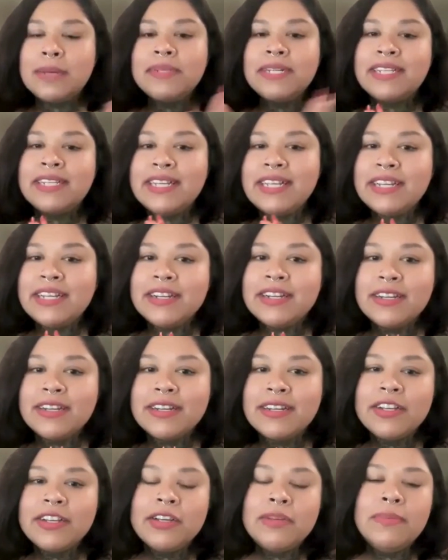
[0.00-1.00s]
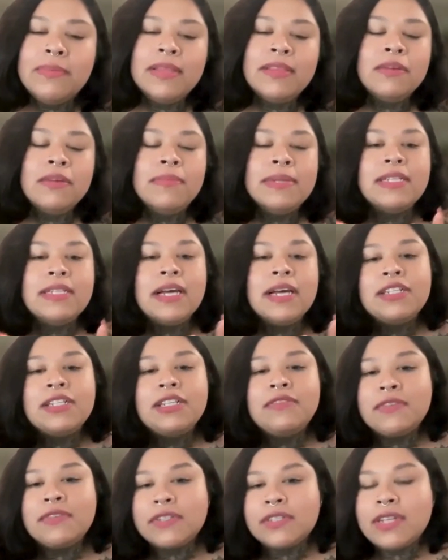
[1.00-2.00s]
subject here. It could be a little bit
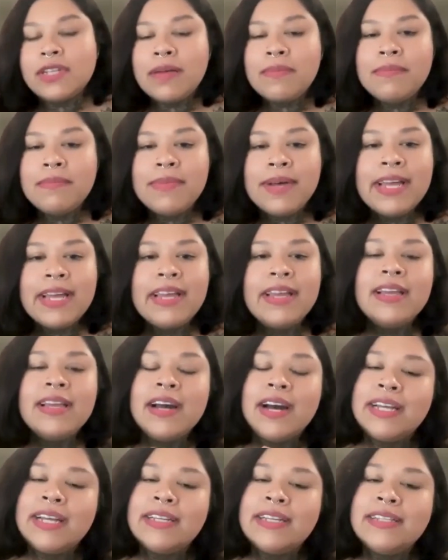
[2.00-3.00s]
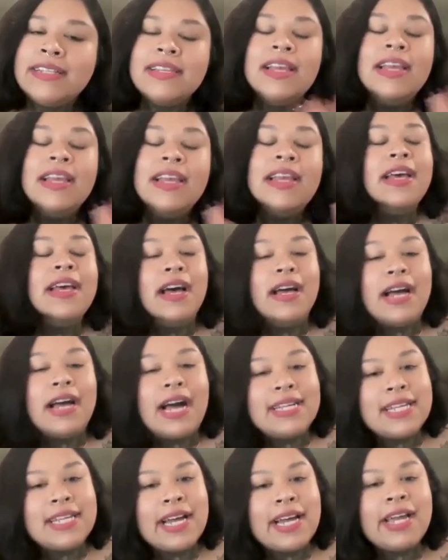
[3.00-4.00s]
touchy for some, but guys,
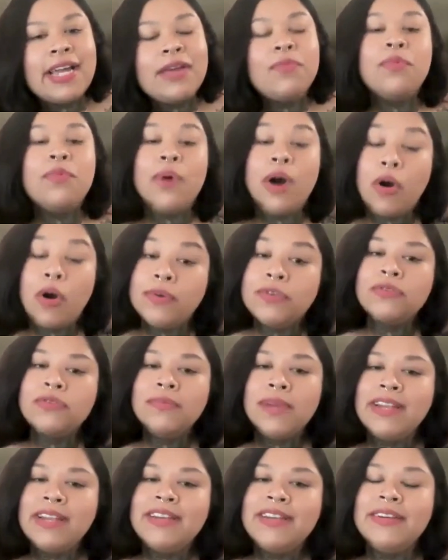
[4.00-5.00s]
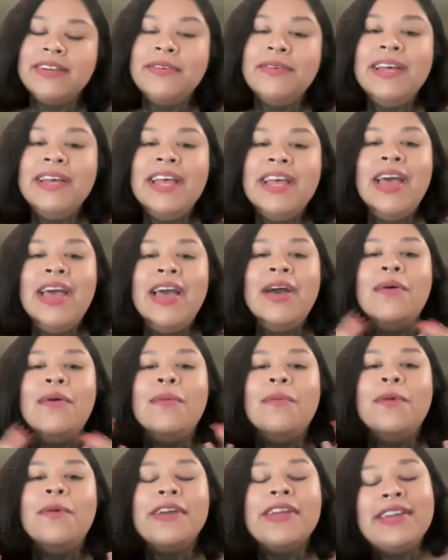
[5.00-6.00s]
as I always remind you,
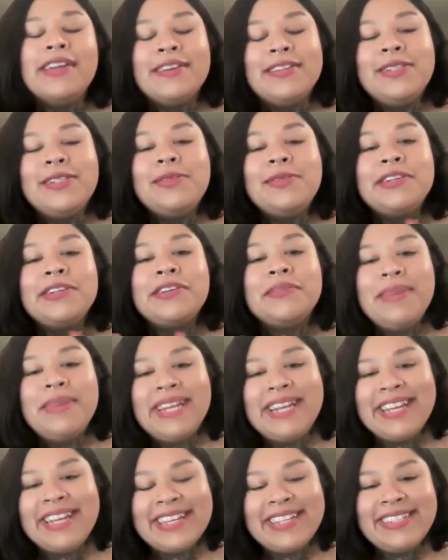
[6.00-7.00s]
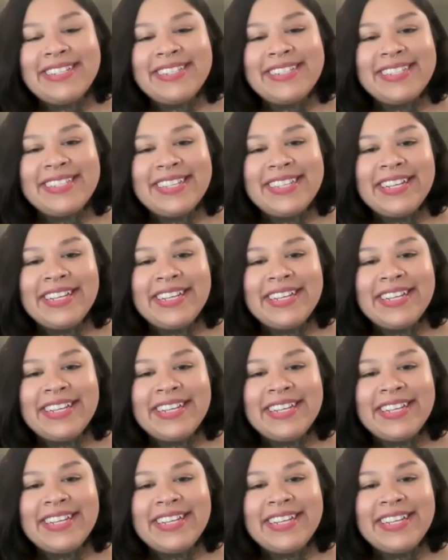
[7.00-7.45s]
we're here to share opinions,